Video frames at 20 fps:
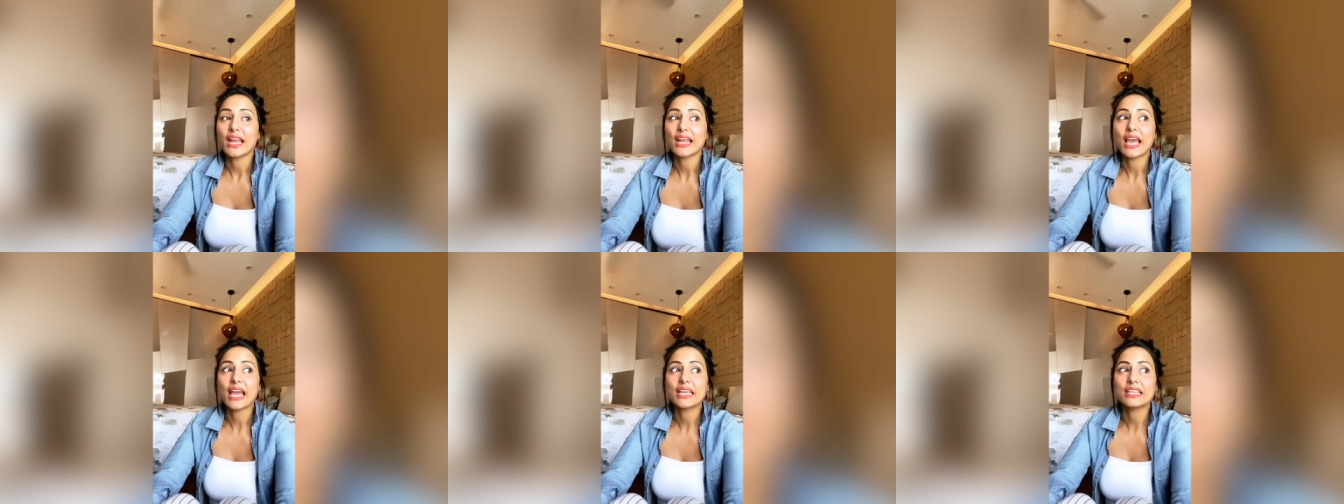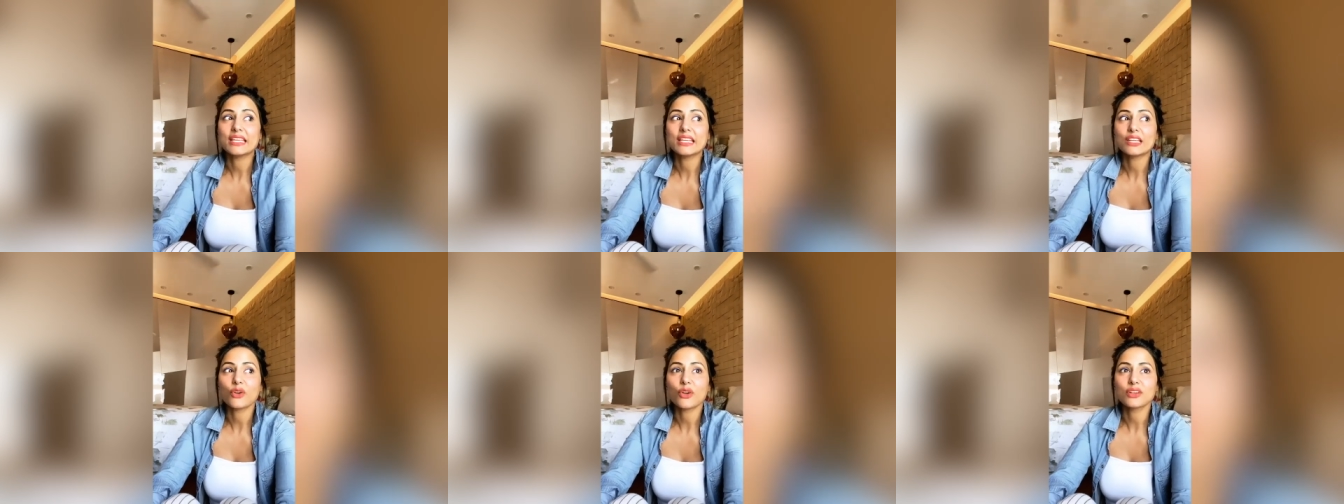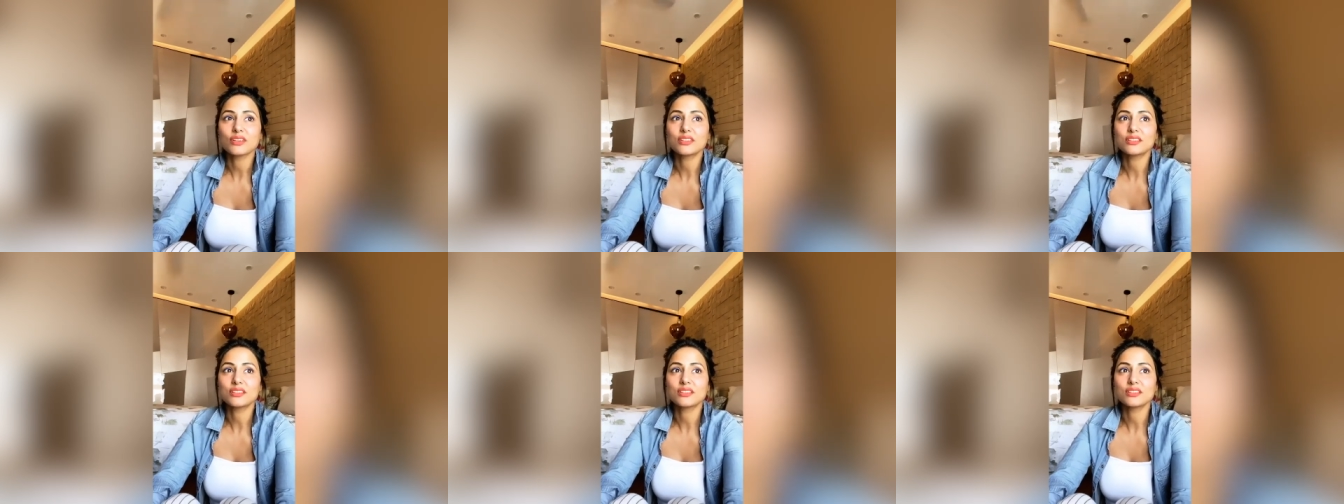And I
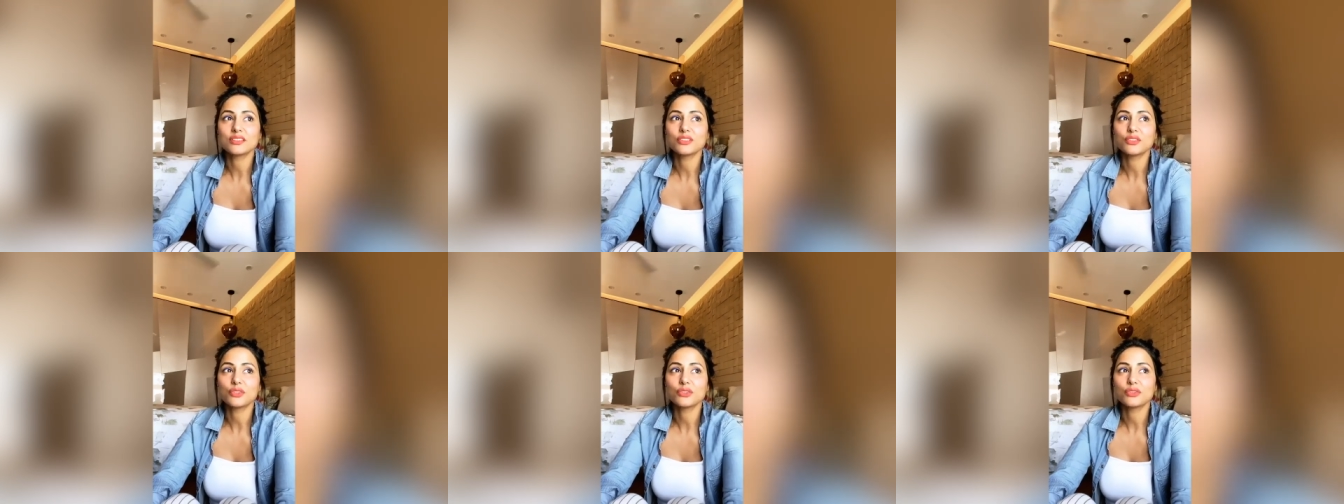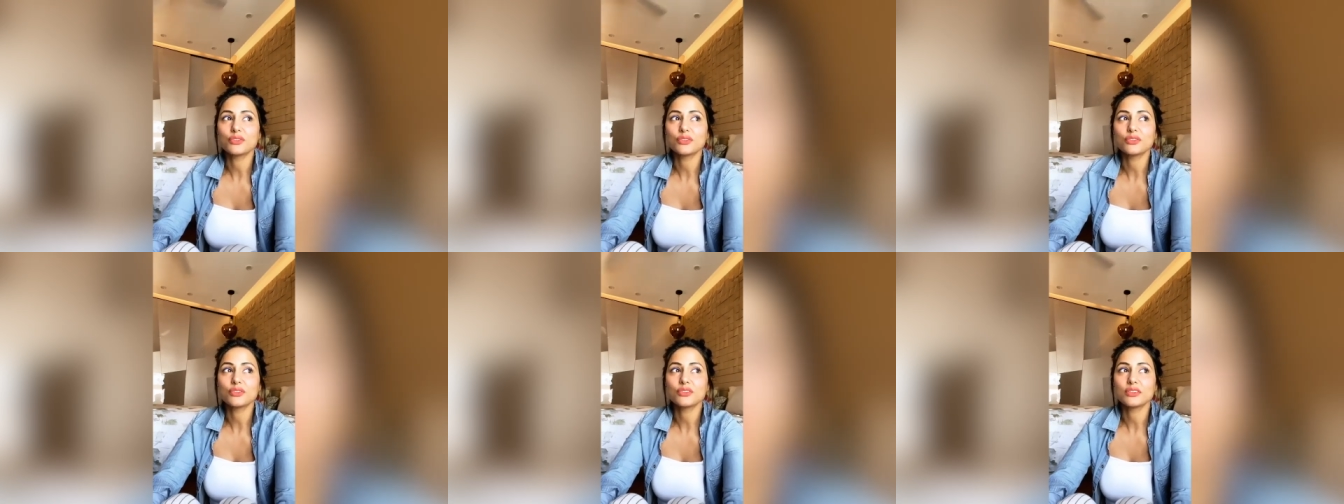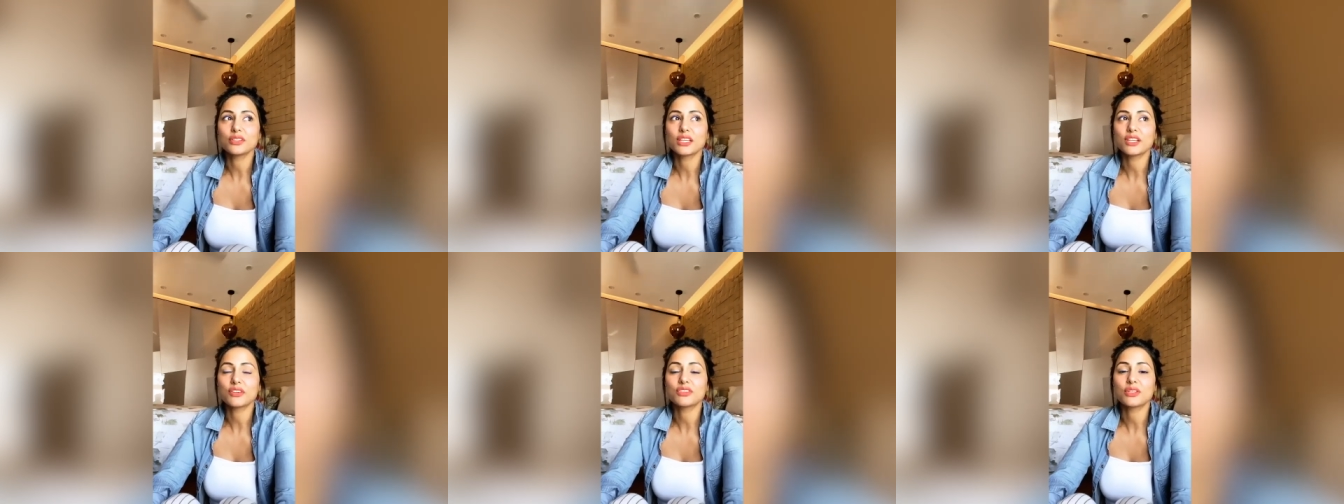cannot, you know,
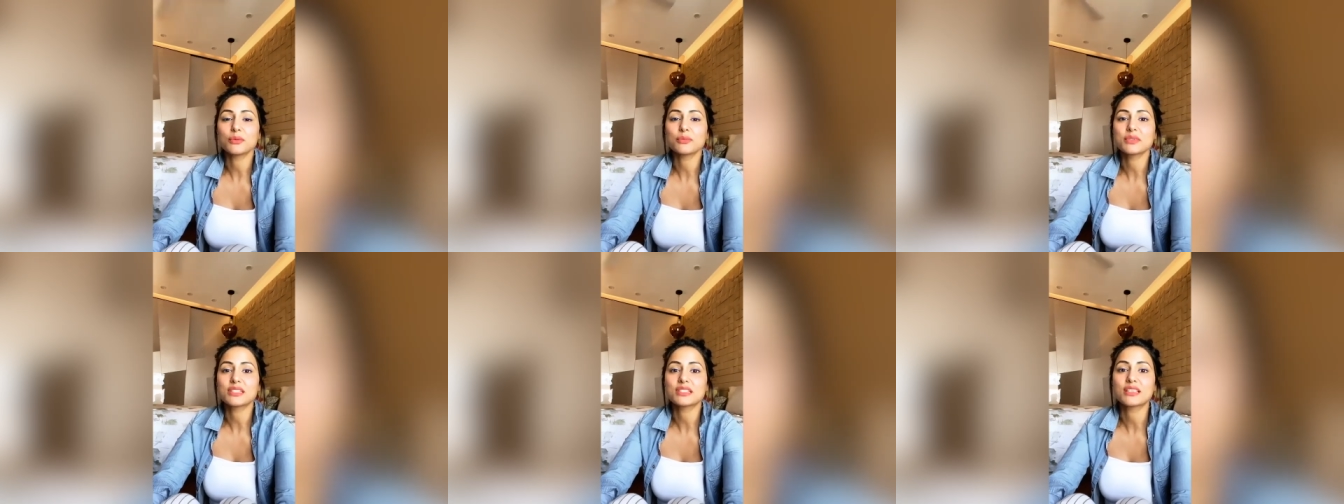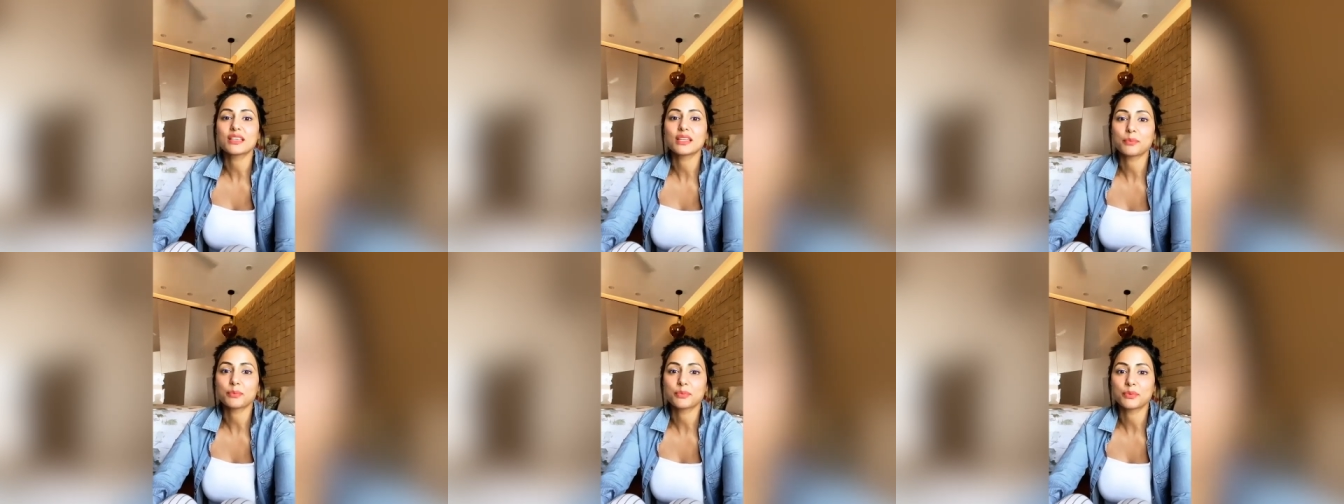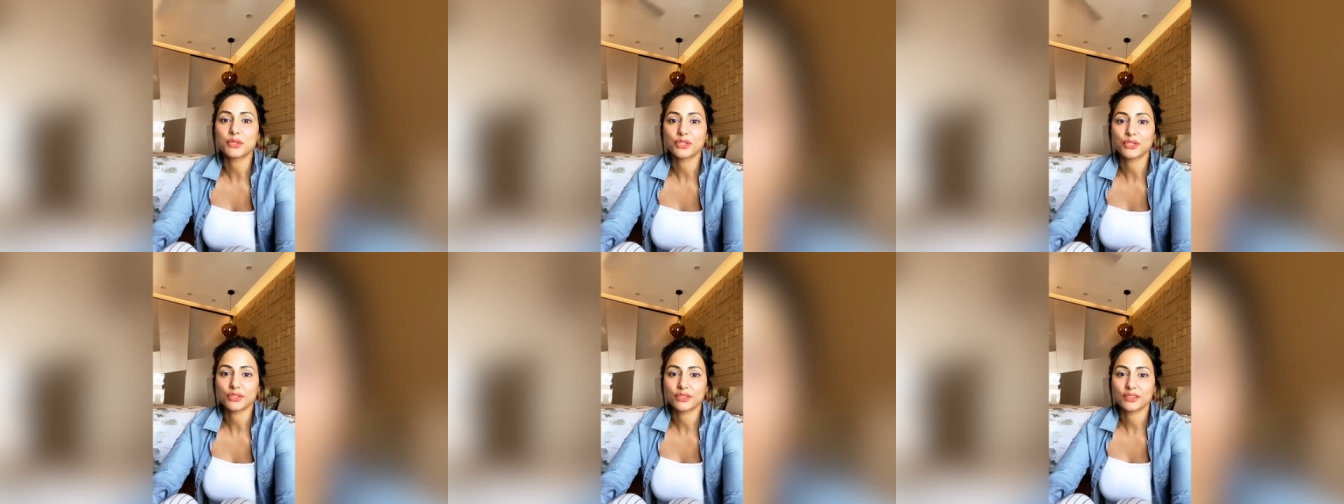give them a
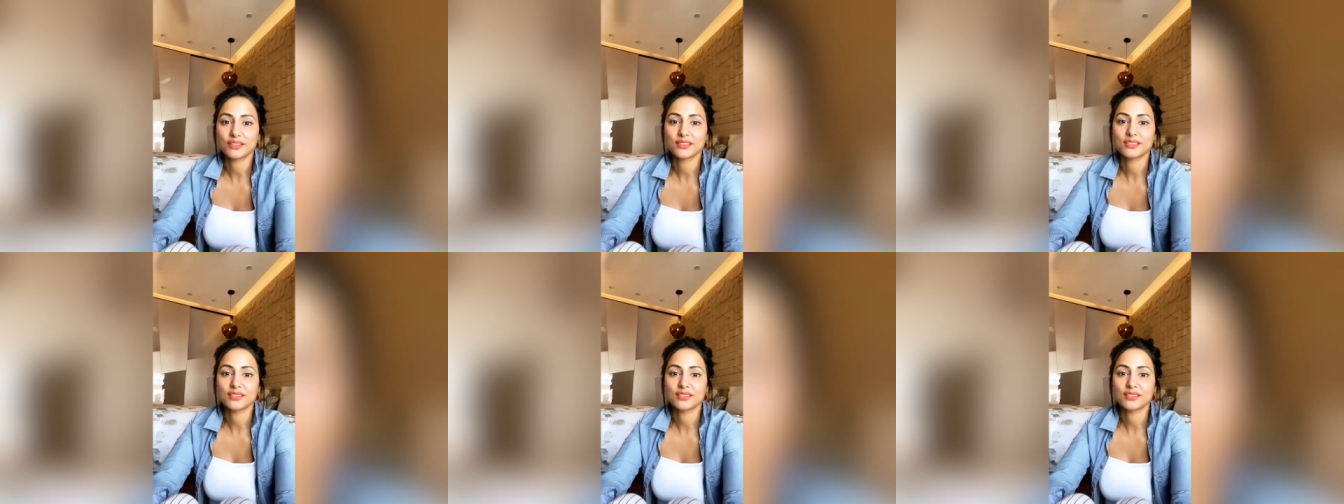script.